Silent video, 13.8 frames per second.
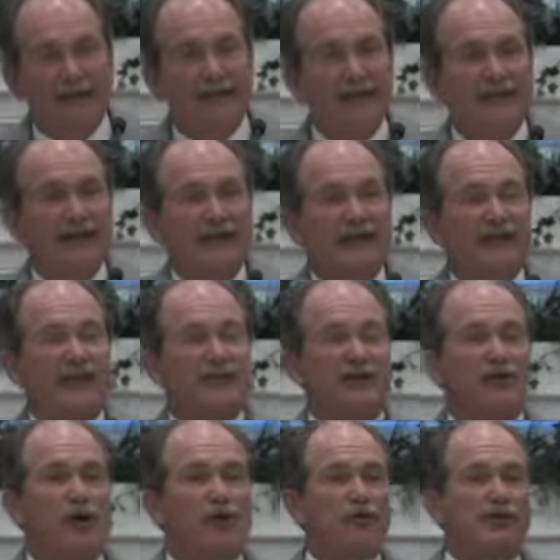And that's
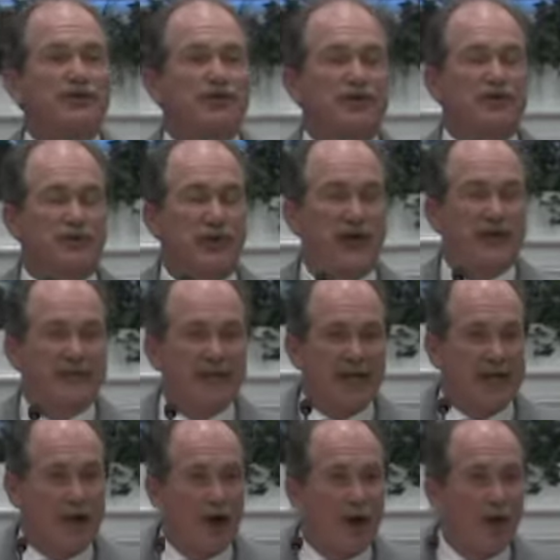the only church where I
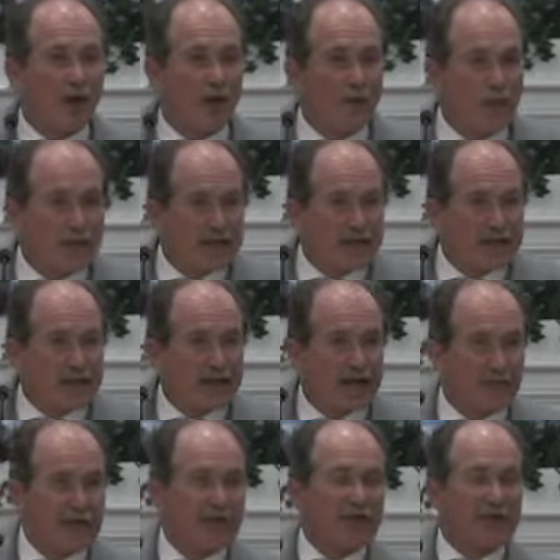stay all week, and I'll be